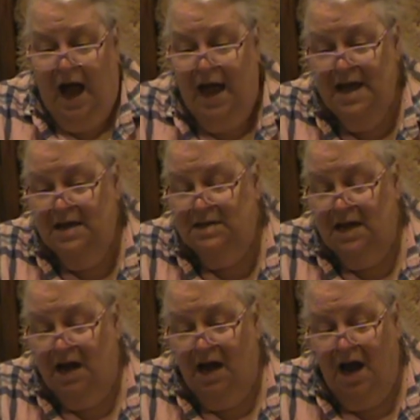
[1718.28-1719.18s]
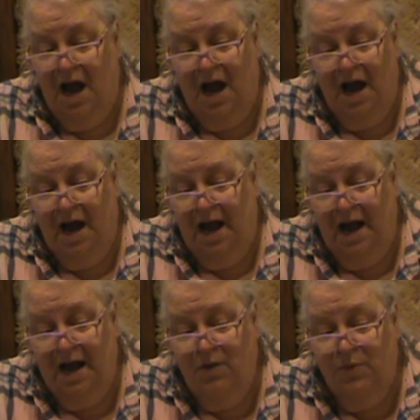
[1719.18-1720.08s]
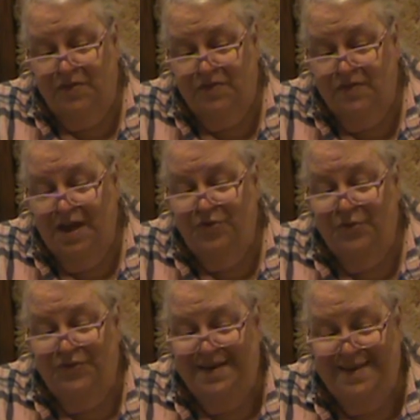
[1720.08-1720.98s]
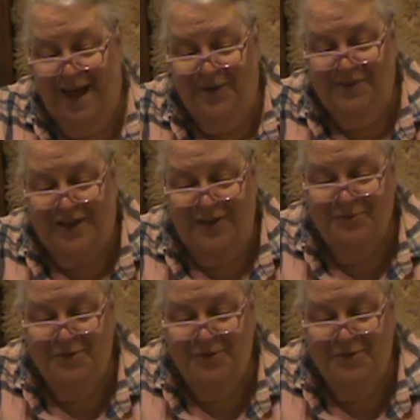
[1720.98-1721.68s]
And what's interesting now is I've